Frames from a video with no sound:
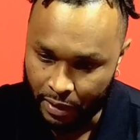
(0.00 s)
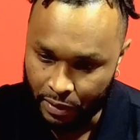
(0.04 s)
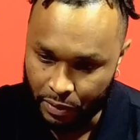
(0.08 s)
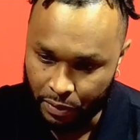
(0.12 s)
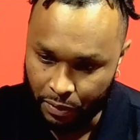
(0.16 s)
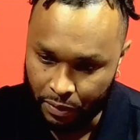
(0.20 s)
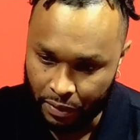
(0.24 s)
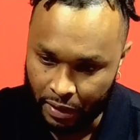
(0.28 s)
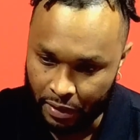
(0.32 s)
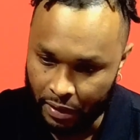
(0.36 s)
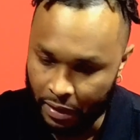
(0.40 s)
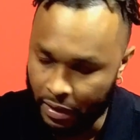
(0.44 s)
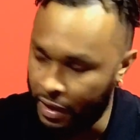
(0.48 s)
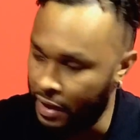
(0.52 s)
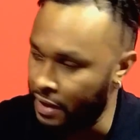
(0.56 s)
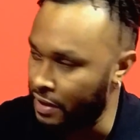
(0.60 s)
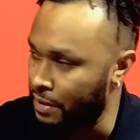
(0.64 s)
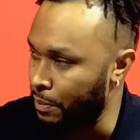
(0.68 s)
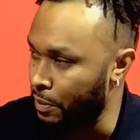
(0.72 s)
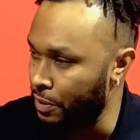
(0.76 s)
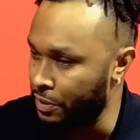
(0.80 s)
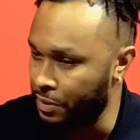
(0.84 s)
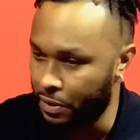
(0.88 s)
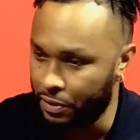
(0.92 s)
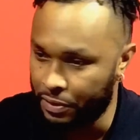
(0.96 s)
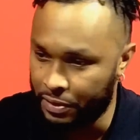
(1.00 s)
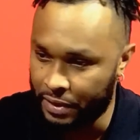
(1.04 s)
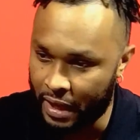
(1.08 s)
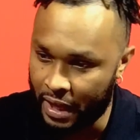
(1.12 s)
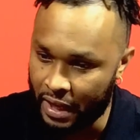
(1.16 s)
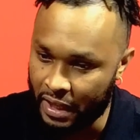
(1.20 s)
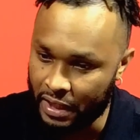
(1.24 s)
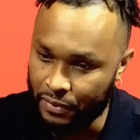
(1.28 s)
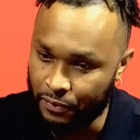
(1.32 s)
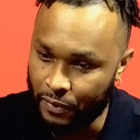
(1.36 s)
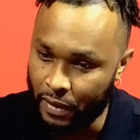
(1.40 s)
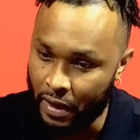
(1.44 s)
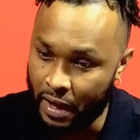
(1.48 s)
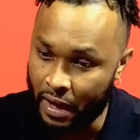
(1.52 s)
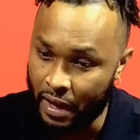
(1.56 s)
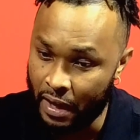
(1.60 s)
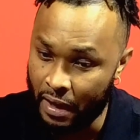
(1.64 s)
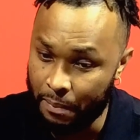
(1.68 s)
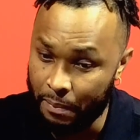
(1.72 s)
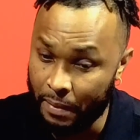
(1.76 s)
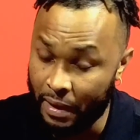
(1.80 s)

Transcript: sure that the customers are satisfied,